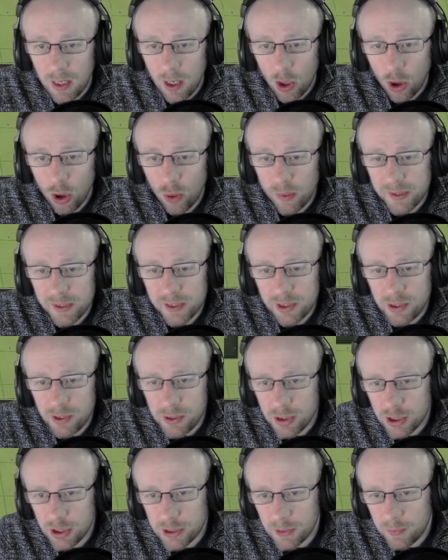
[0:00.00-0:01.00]
Always use
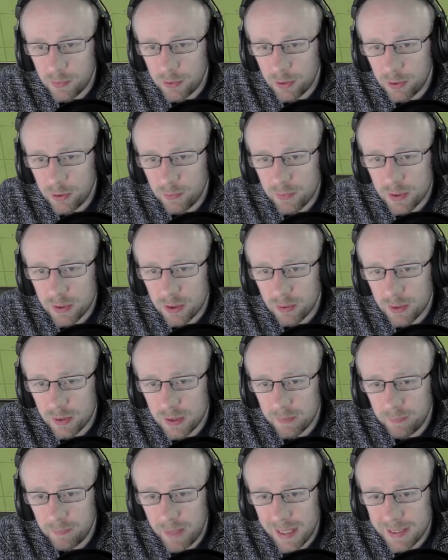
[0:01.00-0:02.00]
your subgroups. Always
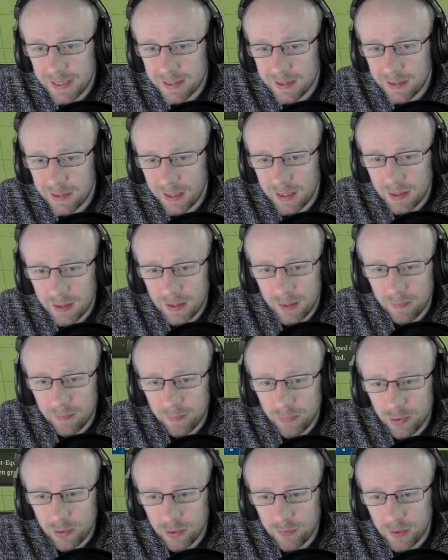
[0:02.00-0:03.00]
best to
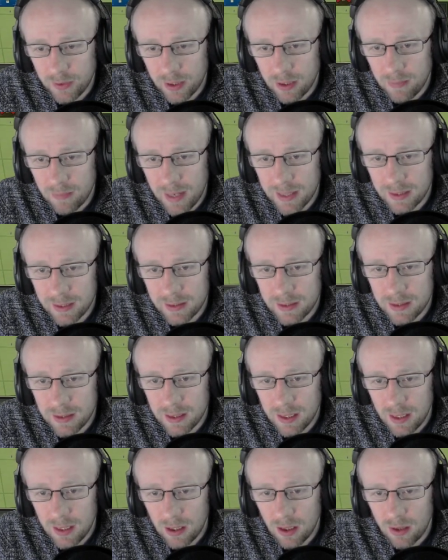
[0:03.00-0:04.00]
improve the command
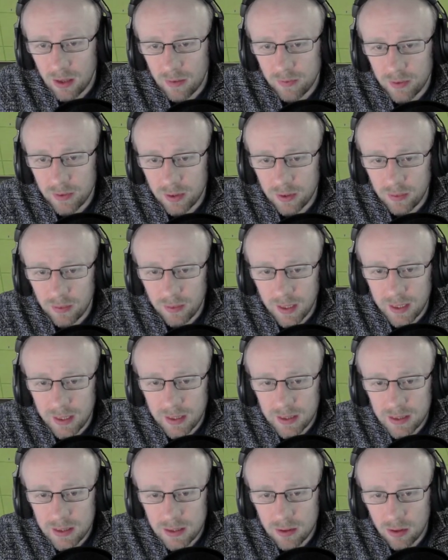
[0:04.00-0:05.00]
of the
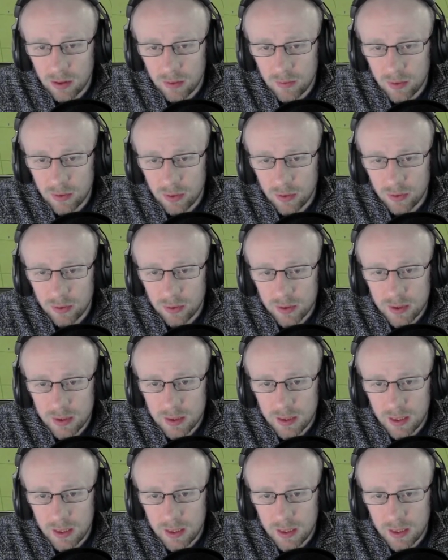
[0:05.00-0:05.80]
units, of course.